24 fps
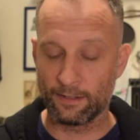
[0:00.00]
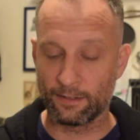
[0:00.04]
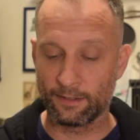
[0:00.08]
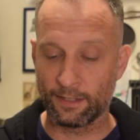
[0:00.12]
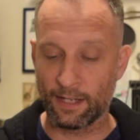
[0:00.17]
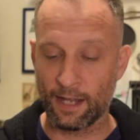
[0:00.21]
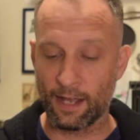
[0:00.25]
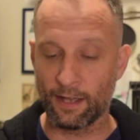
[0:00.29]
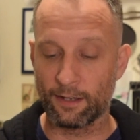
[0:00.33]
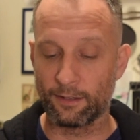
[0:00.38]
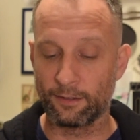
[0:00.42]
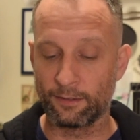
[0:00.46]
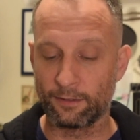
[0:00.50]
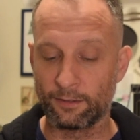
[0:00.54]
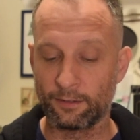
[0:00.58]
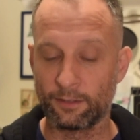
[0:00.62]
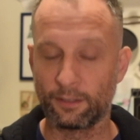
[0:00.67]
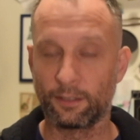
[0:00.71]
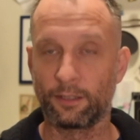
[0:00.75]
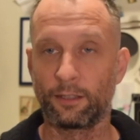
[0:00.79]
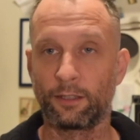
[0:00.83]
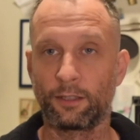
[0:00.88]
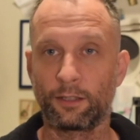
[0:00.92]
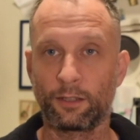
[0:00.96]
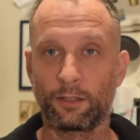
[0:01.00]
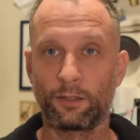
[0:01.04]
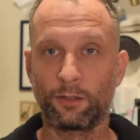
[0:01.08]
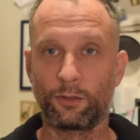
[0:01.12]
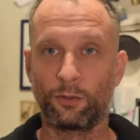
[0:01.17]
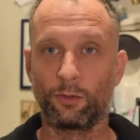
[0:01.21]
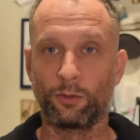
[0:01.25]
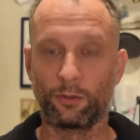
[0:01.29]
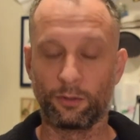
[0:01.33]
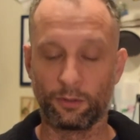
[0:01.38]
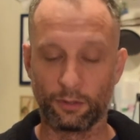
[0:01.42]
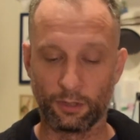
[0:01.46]
Yeah,
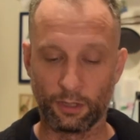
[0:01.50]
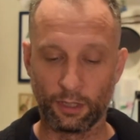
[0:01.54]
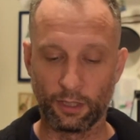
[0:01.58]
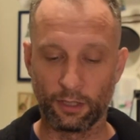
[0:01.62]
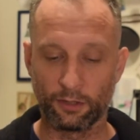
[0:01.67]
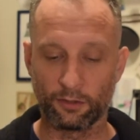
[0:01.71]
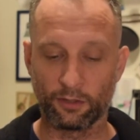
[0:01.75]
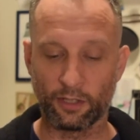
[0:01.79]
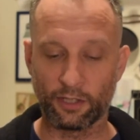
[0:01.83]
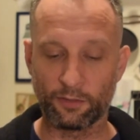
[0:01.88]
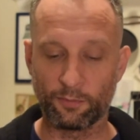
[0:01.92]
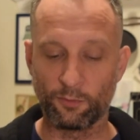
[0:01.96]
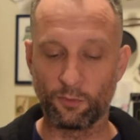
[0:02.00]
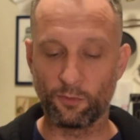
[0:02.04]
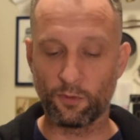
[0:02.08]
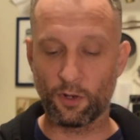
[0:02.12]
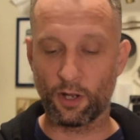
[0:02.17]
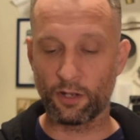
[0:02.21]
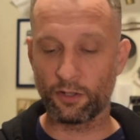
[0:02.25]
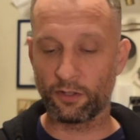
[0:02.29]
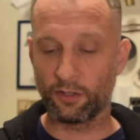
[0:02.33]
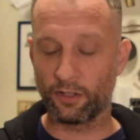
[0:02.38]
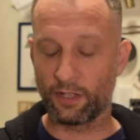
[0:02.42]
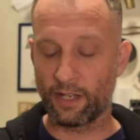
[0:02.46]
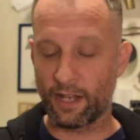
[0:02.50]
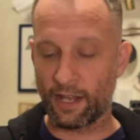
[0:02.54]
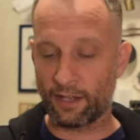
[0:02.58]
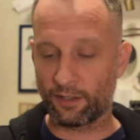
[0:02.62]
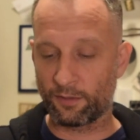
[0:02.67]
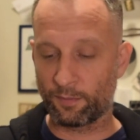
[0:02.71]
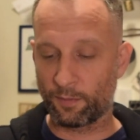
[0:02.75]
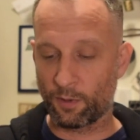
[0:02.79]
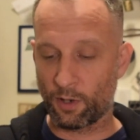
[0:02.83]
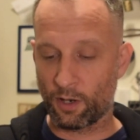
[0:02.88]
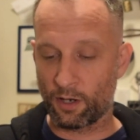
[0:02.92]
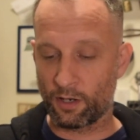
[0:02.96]
cool. So let's move on to the
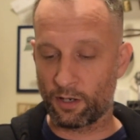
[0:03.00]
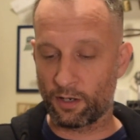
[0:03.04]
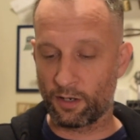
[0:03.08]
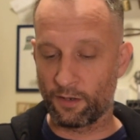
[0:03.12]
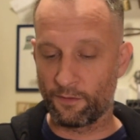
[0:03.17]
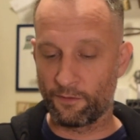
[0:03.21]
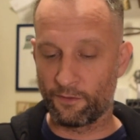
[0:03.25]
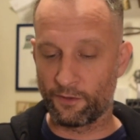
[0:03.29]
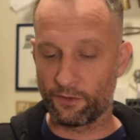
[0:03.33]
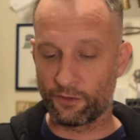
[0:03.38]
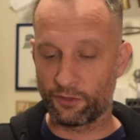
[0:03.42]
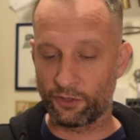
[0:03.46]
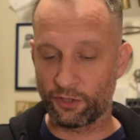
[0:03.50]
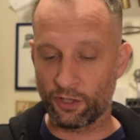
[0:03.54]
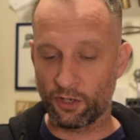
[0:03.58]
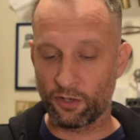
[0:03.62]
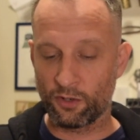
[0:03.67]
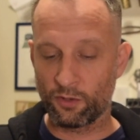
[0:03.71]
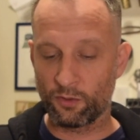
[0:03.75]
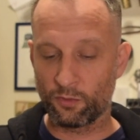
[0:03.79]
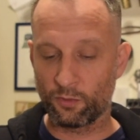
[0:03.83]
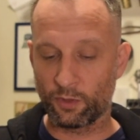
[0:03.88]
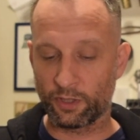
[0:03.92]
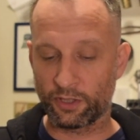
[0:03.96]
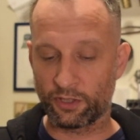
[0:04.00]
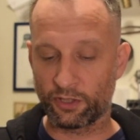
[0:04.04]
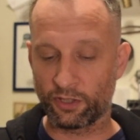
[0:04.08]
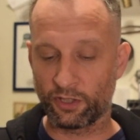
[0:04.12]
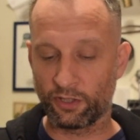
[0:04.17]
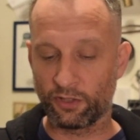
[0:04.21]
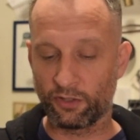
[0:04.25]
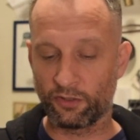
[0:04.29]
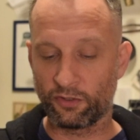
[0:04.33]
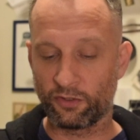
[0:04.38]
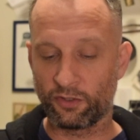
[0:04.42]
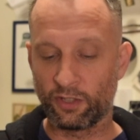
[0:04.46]
next part of the show, which
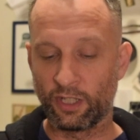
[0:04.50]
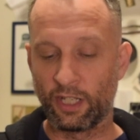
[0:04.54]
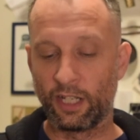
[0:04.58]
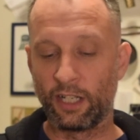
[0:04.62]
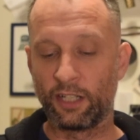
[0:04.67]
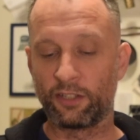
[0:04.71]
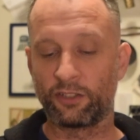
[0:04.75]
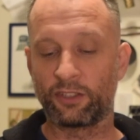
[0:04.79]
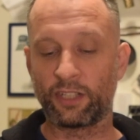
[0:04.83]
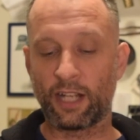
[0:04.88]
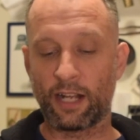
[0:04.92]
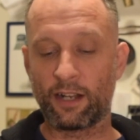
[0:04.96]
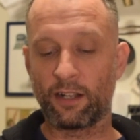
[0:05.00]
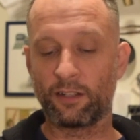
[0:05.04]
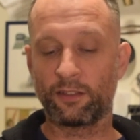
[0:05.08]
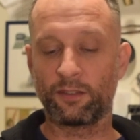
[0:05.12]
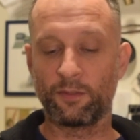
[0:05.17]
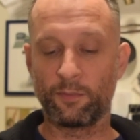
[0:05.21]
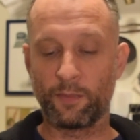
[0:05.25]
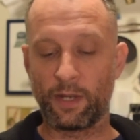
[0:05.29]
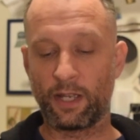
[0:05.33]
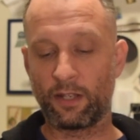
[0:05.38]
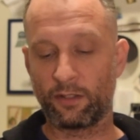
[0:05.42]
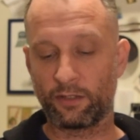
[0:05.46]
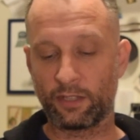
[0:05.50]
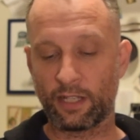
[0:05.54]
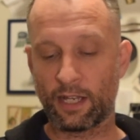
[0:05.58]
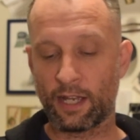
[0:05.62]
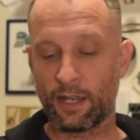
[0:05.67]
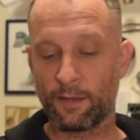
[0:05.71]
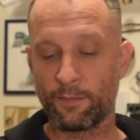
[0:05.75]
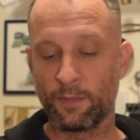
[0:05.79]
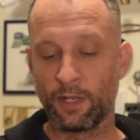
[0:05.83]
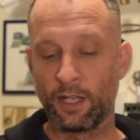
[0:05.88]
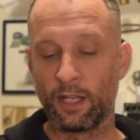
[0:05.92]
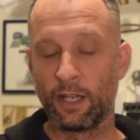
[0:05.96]
is shout outs and mail
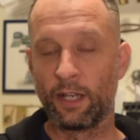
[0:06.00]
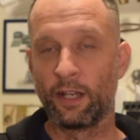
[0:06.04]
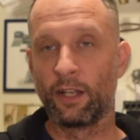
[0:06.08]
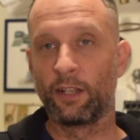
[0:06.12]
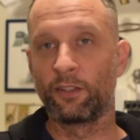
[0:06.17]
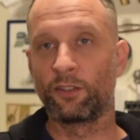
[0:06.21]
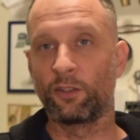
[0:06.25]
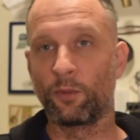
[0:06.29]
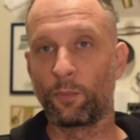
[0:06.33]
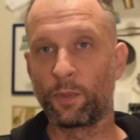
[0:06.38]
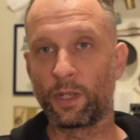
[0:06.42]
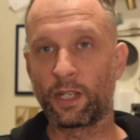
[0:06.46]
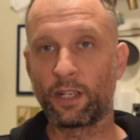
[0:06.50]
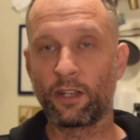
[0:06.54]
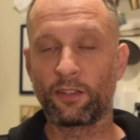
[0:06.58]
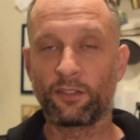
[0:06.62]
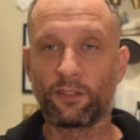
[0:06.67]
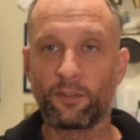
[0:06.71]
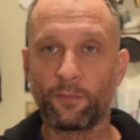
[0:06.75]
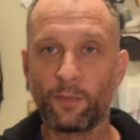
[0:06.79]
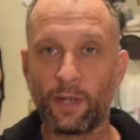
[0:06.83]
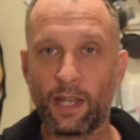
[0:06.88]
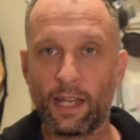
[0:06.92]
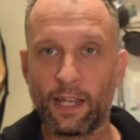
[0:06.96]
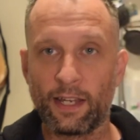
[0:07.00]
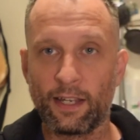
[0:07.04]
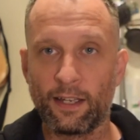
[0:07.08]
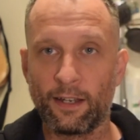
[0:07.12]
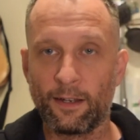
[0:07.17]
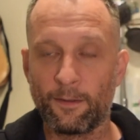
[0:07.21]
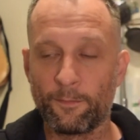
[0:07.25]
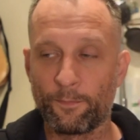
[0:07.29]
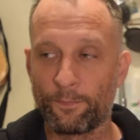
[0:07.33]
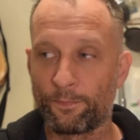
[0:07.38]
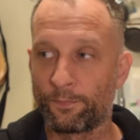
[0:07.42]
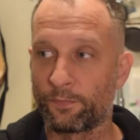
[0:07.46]
time. So because of
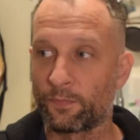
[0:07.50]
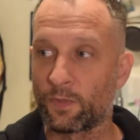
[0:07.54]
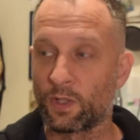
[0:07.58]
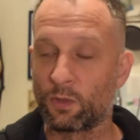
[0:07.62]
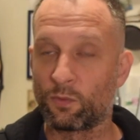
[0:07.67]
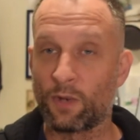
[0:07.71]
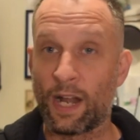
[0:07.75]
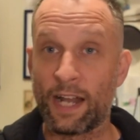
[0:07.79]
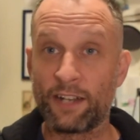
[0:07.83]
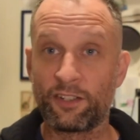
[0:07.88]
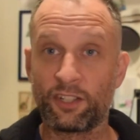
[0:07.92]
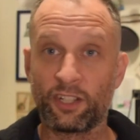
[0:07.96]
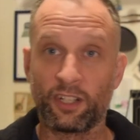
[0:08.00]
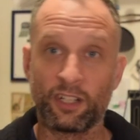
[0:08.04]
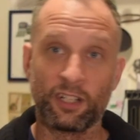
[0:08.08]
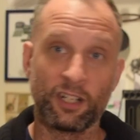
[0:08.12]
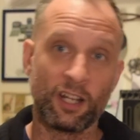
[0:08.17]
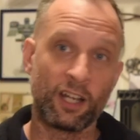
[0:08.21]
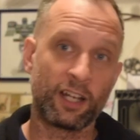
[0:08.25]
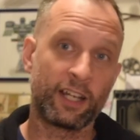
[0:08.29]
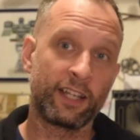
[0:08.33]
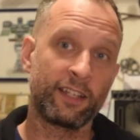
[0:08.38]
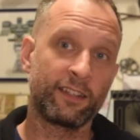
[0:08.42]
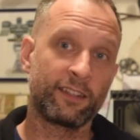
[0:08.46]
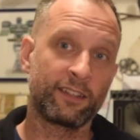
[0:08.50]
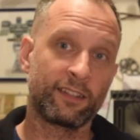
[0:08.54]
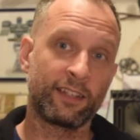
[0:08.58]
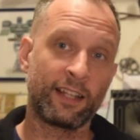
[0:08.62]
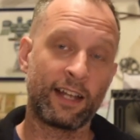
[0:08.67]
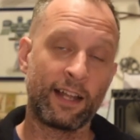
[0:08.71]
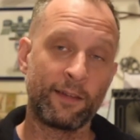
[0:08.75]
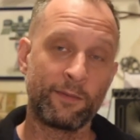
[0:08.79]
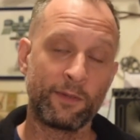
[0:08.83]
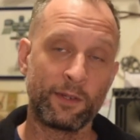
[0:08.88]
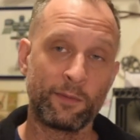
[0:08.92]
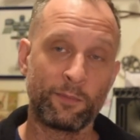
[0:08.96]
my rideshare nuggets that
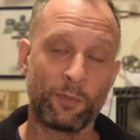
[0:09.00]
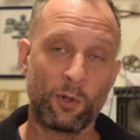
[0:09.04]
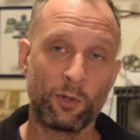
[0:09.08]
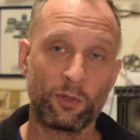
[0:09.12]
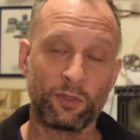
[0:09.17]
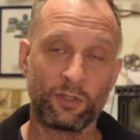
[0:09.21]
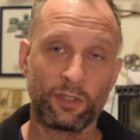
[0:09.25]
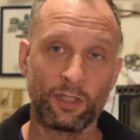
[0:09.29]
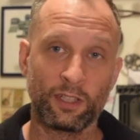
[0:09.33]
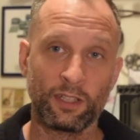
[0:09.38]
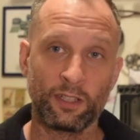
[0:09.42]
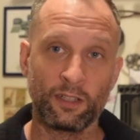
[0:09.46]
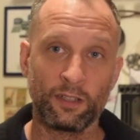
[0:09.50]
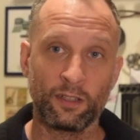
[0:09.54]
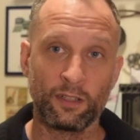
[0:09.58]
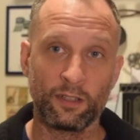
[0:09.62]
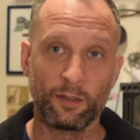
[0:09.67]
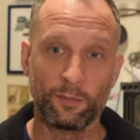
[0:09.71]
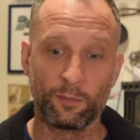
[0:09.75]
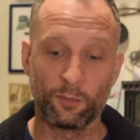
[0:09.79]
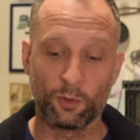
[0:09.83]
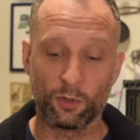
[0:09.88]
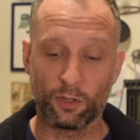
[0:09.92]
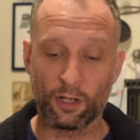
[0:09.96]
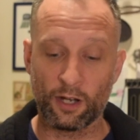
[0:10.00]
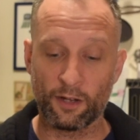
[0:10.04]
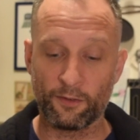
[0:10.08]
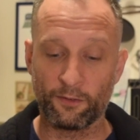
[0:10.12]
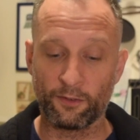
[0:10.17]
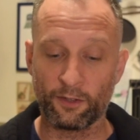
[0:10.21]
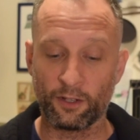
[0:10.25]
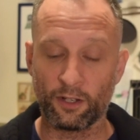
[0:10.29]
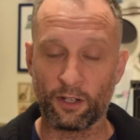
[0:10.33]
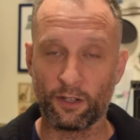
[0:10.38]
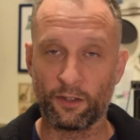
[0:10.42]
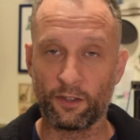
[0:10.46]
I've been posting more
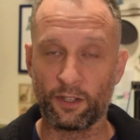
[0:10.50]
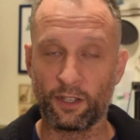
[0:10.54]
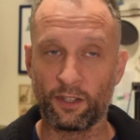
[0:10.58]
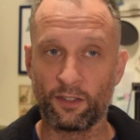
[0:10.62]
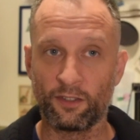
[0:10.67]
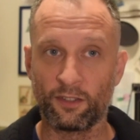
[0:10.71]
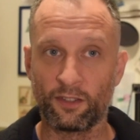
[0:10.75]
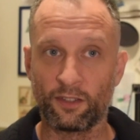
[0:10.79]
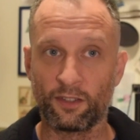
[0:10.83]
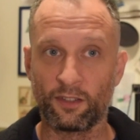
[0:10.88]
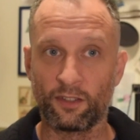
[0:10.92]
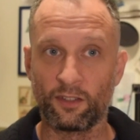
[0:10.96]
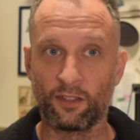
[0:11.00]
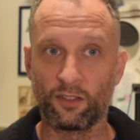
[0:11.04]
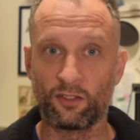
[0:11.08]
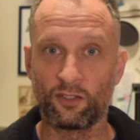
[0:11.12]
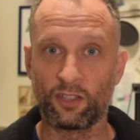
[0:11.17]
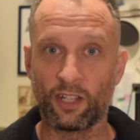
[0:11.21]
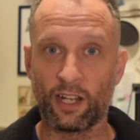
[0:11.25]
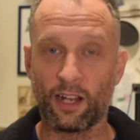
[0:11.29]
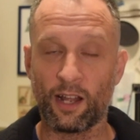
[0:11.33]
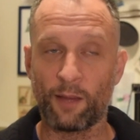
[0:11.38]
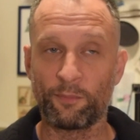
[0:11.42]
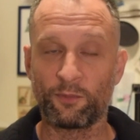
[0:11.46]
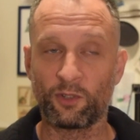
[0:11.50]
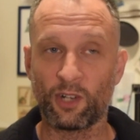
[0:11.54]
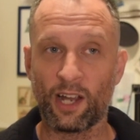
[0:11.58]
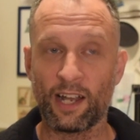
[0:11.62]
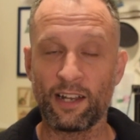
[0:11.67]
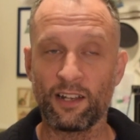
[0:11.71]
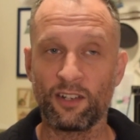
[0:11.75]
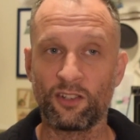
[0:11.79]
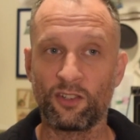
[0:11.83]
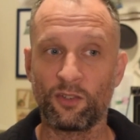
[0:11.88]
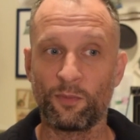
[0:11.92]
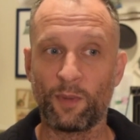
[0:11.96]
often on this channel, I'm
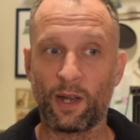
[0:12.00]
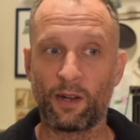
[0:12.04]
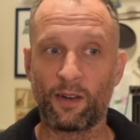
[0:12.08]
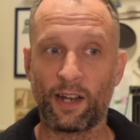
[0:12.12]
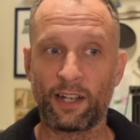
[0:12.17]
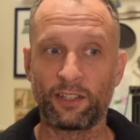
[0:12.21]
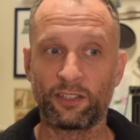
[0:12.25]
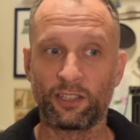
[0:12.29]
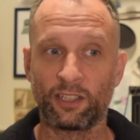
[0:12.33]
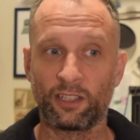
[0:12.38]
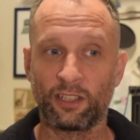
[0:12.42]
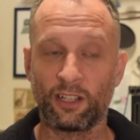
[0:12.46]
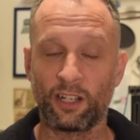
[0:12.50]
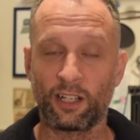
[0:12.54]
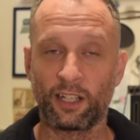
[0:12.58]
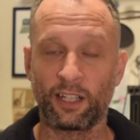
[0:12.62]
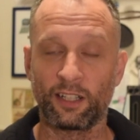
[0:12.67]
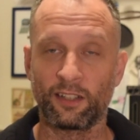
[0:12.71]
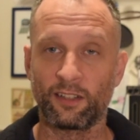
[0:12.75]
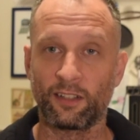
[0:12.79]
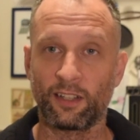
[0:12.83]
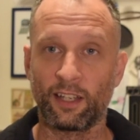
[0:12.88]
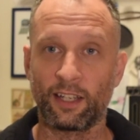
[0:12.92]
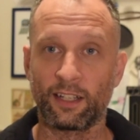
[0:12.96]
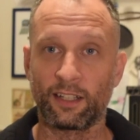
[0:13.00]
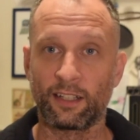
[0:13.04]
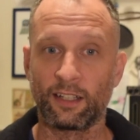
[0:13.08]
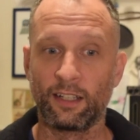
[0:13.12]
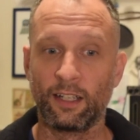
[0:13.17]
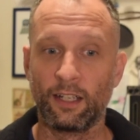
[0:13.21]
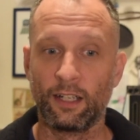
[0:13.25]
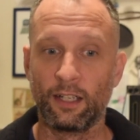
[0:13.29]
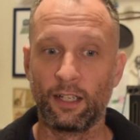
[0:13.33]
trying to do my rideshare nuggets like